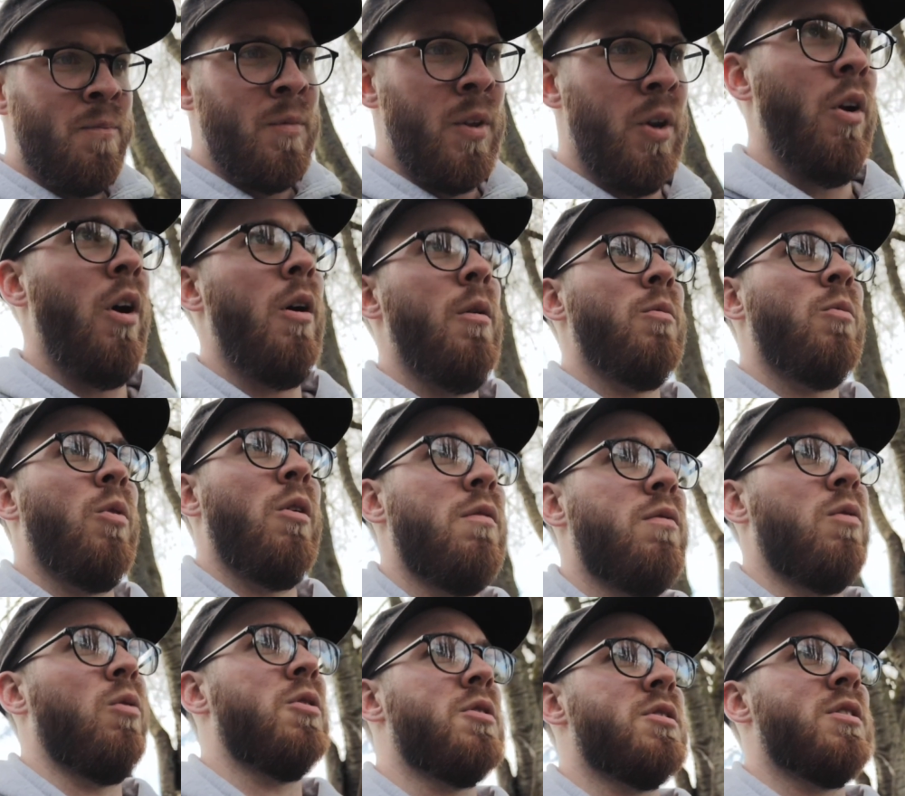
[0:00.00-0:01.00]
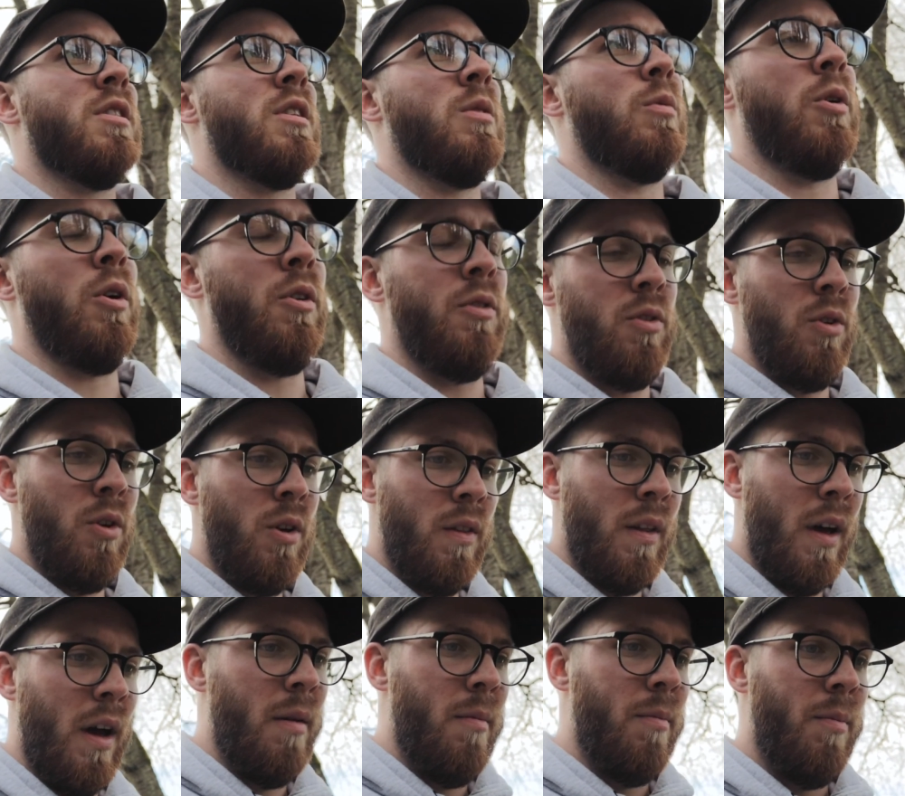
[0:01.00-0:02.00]
you know, I'm quite fortunate that we're not doing
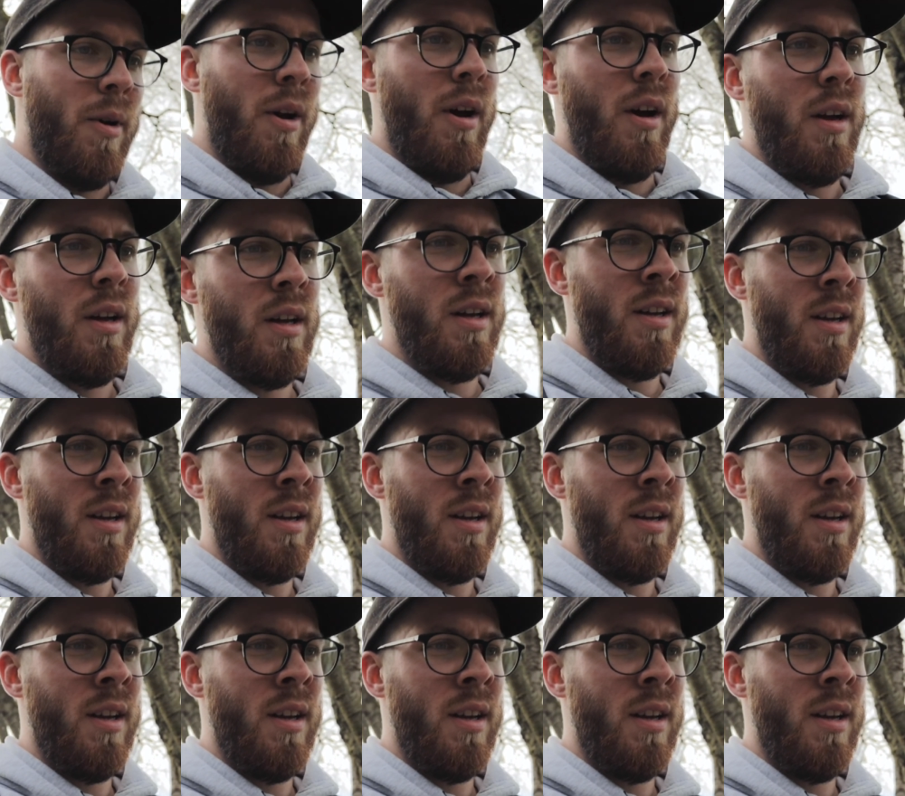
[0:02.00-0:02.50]
that, but